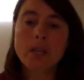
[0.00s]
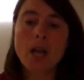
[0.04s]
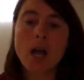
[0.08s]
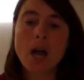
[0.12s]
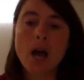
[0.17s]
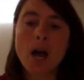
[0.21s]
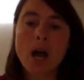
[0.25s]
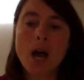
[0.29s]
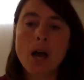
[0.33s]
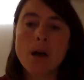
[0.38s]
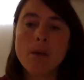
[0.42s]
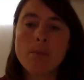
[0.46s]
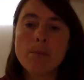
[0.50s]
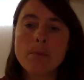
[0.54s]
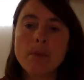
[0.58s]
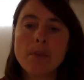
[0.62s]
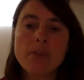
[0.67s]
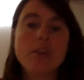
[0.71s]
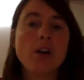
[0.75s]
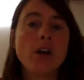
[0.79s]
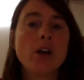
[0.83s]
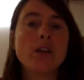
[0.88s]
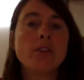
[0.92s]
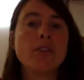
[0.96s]

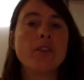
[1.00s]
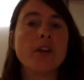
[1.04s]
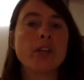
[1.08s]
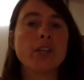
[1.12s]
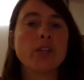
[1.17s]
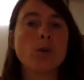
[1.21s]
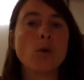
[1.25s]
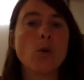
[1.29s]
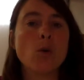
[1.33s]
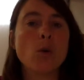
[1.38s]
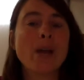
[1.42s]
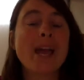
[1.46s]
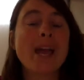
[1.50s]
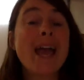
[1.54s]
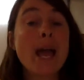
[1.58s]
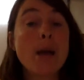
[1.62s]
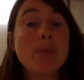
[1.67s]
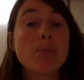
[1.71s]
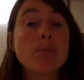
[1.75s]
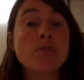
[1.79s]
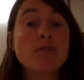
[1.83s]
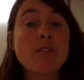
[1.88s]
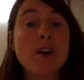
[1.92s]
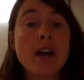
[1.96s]
that your care
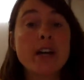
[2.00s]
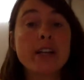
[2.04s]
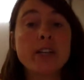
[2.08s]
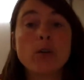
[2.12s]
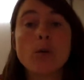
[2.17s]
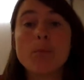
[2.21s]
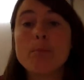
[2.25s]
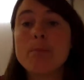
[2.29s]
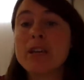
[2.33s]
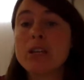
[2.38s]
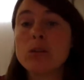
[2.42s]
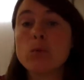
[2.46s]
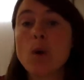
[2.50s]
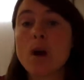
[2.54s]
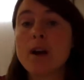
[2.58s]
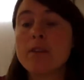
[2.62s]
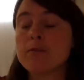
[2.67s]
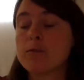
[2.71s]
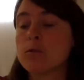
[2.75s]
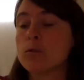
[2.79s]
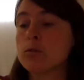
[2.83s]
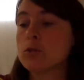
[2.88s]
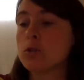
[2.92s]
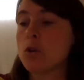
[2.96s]
provider, your
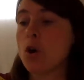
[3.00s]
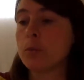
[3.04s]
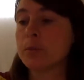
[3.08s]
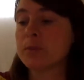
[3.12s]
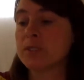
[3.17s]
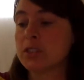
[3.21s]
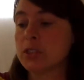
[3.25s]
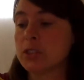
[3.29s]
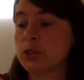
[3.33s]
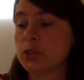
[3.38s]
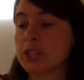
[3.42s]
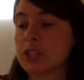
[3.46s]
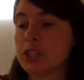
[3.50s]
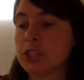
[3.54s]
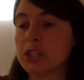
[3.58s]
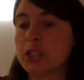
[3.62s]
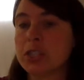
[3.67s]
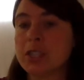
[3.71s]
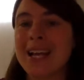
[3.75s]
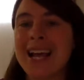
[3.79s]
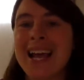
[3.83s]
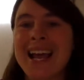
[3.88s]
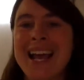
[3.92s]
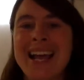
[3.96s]
midwife or
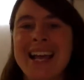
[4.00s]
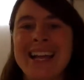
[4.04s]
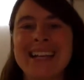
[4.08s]
obstetrician,